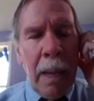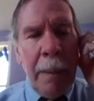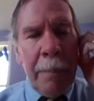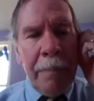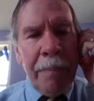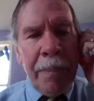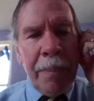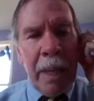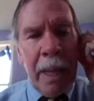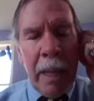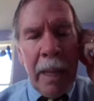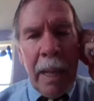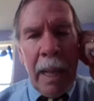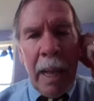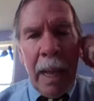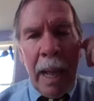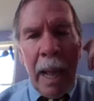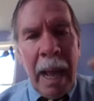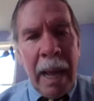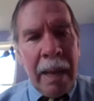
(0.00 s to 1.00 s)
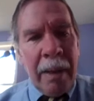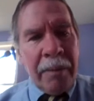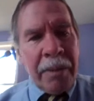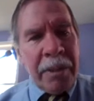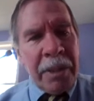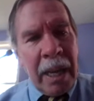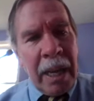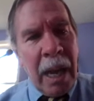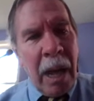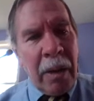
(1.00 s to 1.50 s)
I
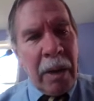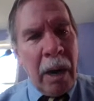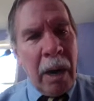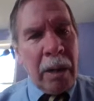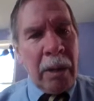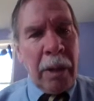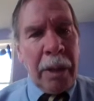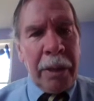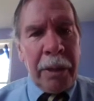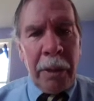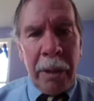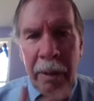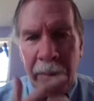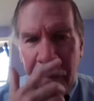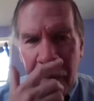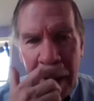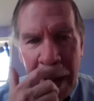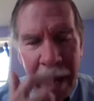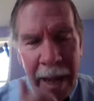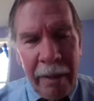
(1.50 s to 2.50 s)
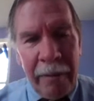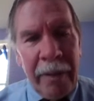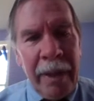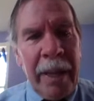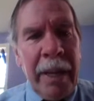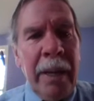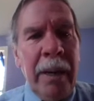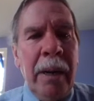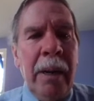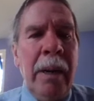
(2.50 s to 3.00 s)
have set out Article
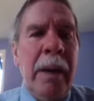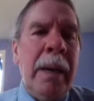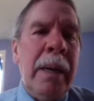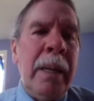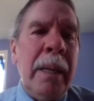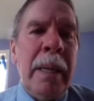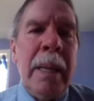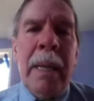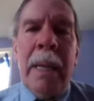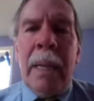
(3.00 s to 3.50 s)
35 here.